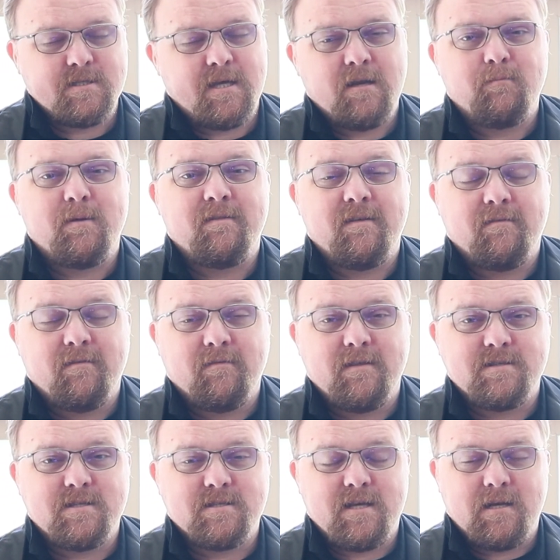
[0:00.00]
This is going to
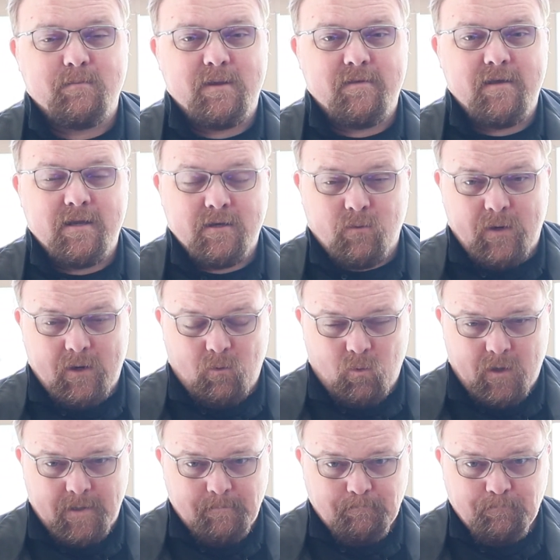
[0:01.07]
be the end of
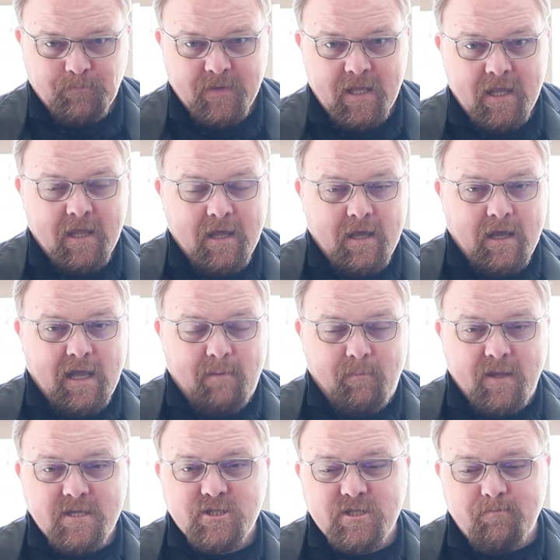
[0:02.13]
round 1.
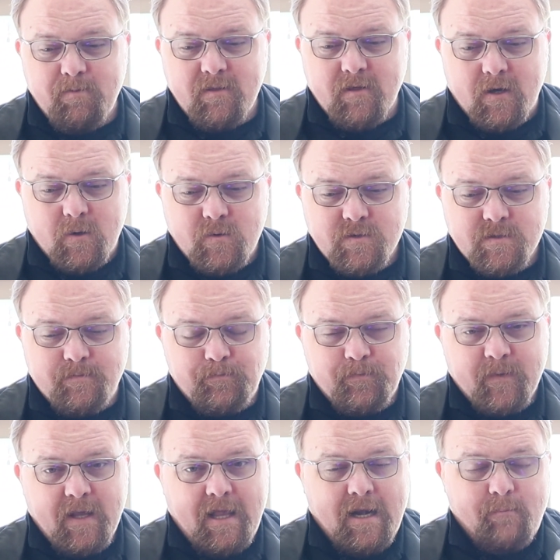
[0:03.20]
I'm going to ship you
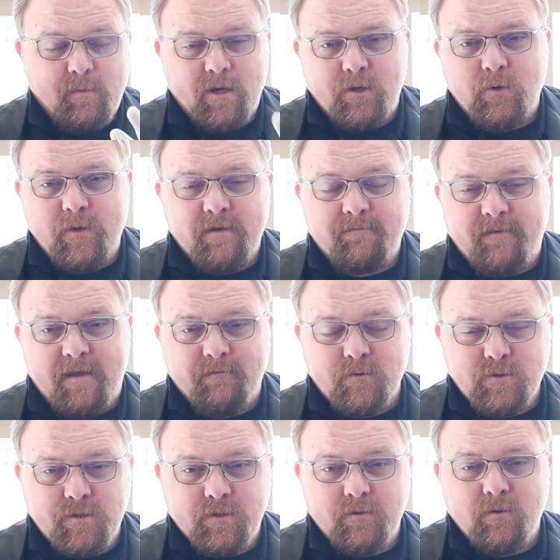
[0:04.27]
those, and I'm going to do you a
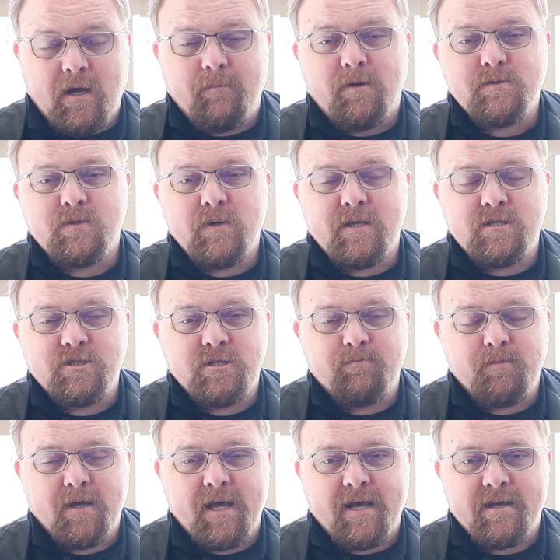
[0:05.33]
favor too. I'm also going
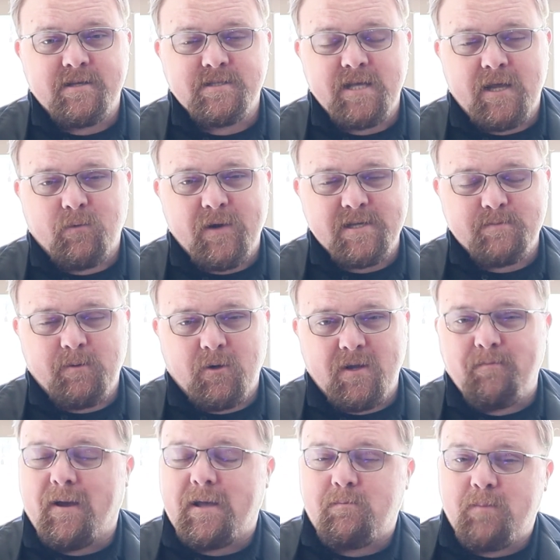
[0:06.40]
to ship you guys a
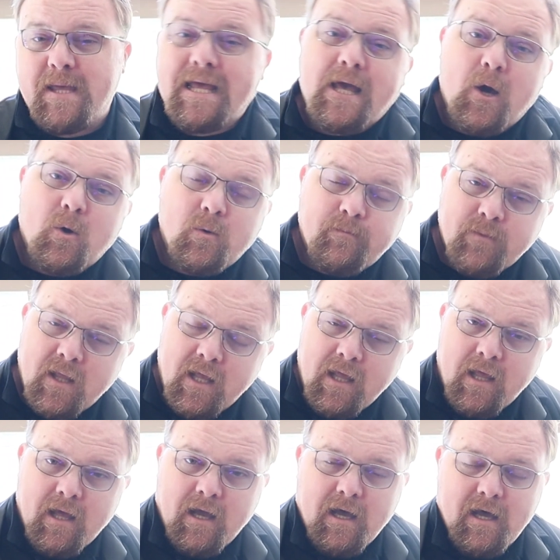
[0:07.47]
Raspberry Pi Pico.
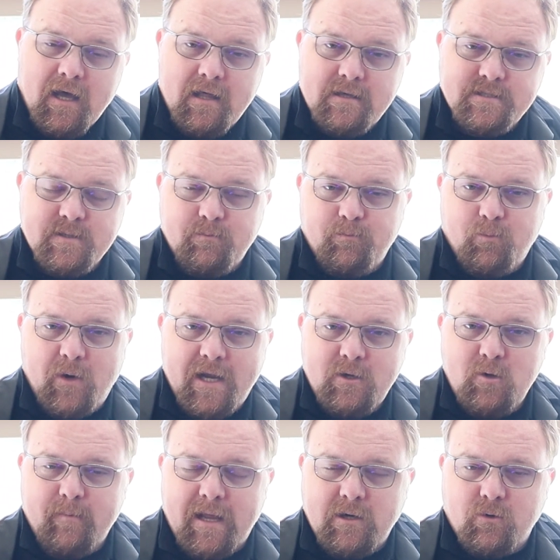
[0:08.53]
It's a
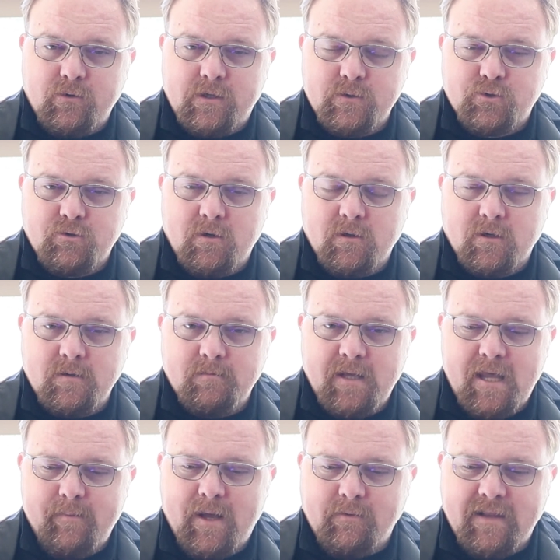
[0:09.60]
brand new
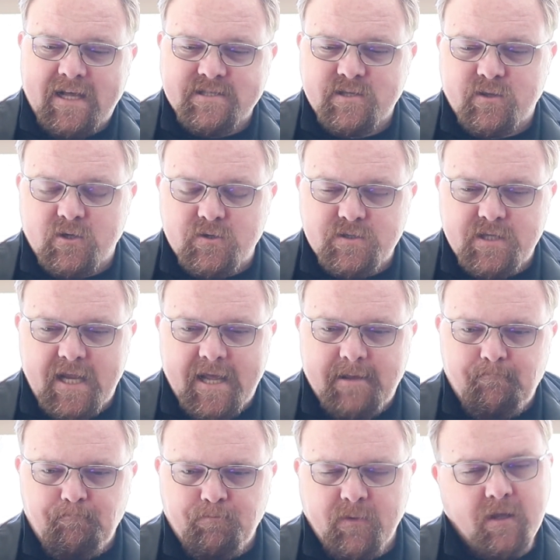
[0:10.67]
microcontroller. Came out last
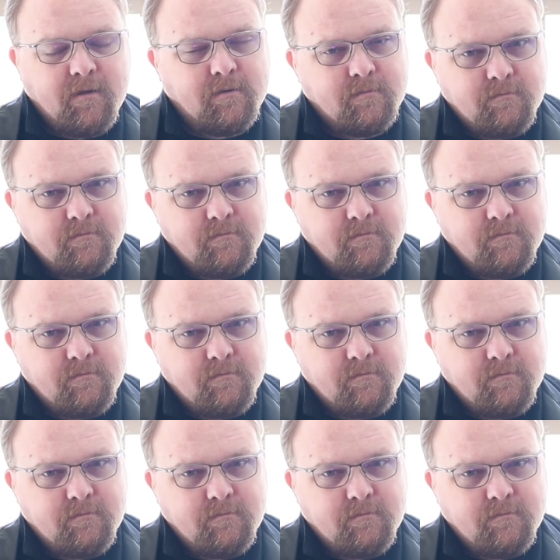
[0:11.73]
Thursday.